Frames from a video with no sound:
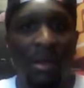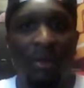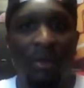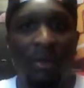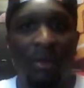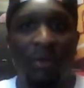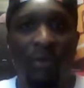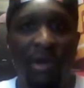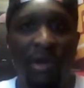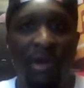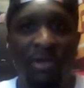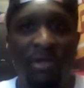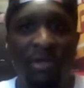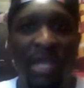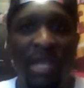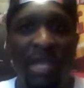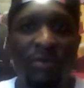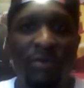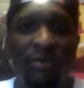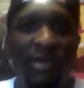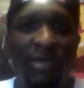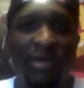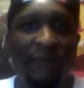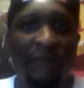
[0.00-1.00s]
what else can
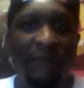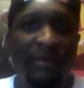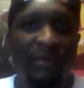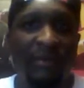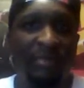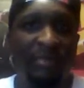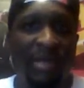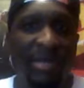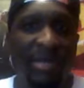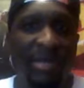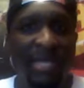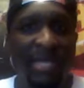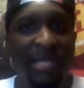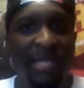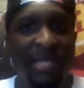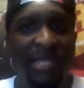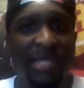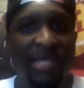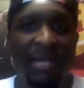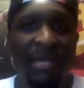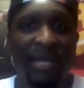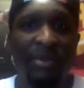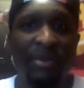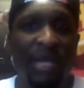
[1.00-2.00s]
you get from the bench? Like I
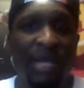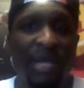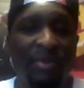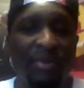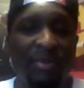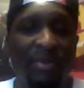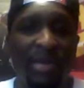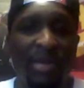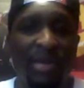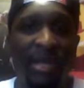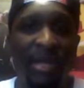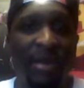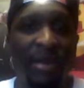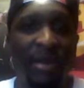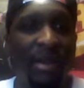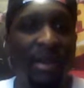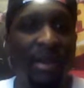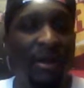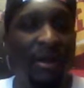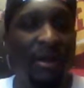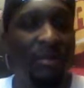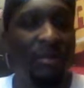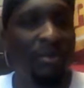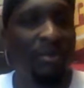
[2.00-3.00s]
said, you got to put in
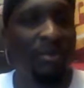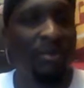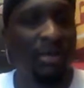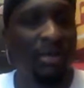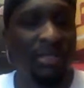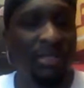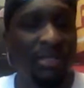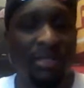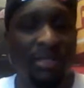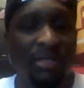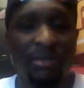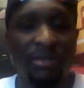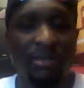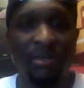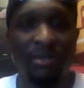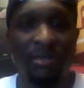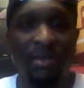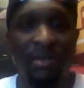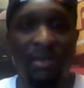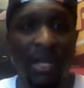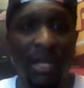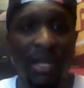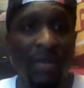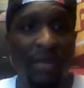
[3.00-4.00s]
Aaron Brooks
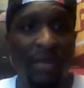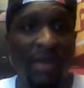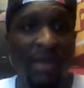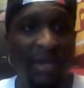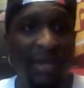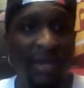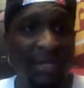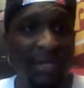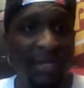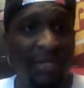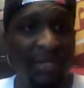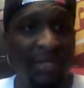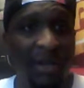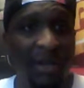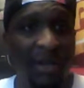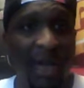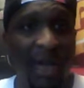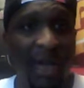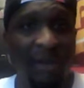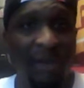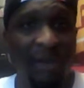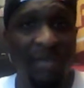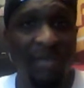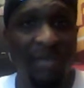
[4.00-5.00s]
and you got to insert
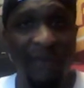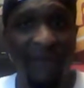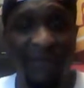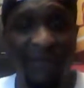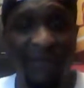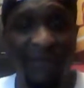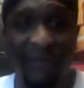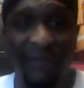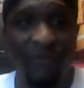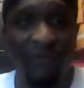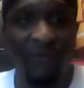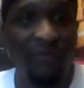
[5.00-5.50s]
Al Jefferson if you